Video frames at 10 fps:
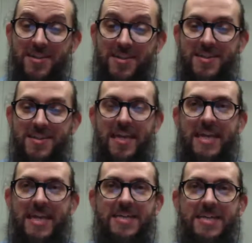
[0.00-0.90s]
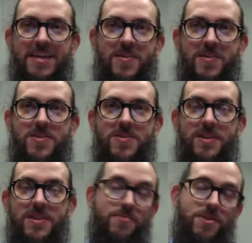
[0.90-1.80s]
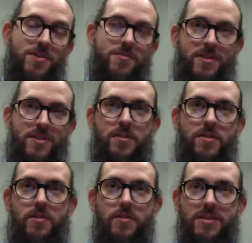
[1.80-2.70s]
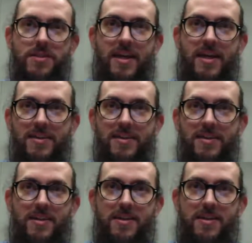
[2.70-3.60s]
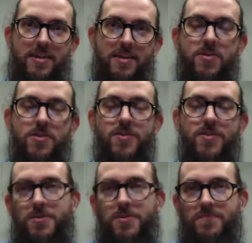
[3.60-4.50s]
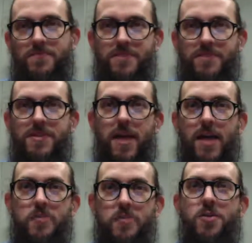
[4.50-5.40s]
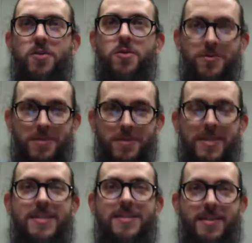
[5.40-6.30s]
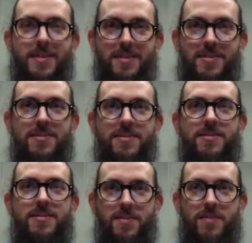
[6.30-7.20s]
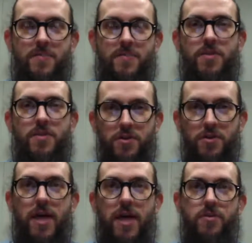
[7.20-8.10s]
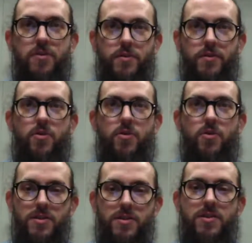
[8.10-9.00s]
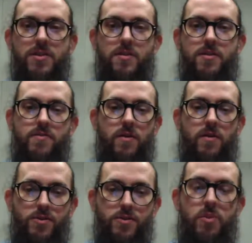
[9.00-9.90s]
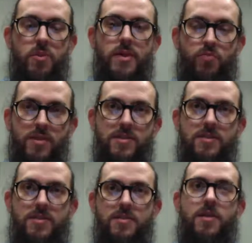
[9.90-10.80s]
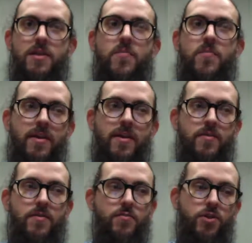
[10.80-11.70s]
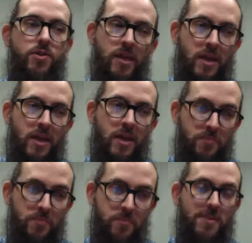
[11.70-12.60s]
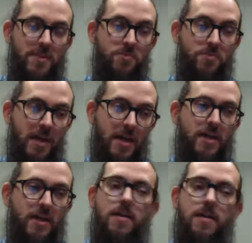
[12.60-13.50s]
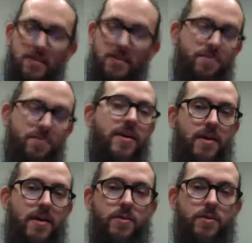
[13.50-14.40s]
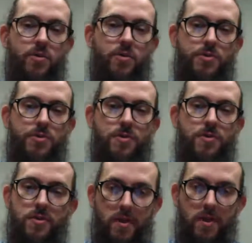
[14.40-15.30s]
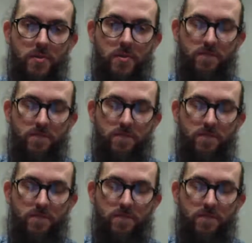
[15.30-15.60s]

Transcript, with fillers: not, and so that's one of the things that you have to pick your battles. And I'm very, very happy with the quality of our social media presence. And even if we don't engage as much as I would like, that's fine. I think we're already doing a good job.